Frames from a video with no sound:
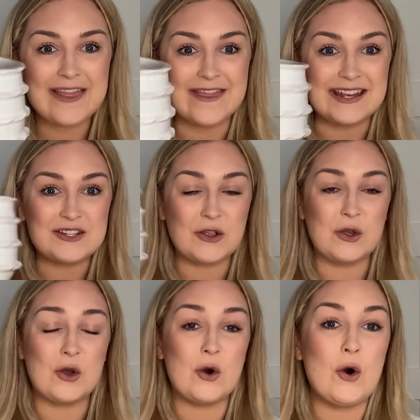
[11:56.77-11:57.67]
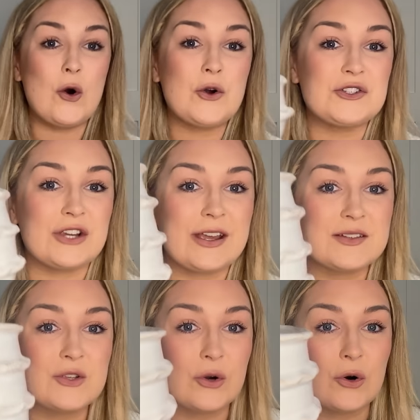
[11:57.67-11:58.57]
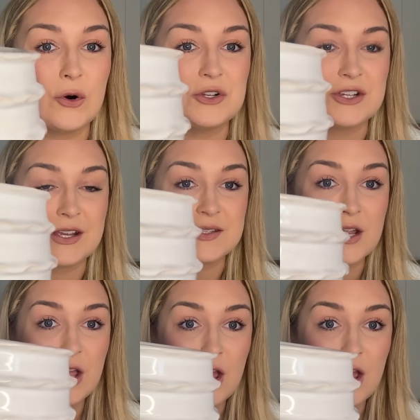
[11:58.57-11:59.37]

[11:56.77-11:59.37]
this gorgeous, gorgeous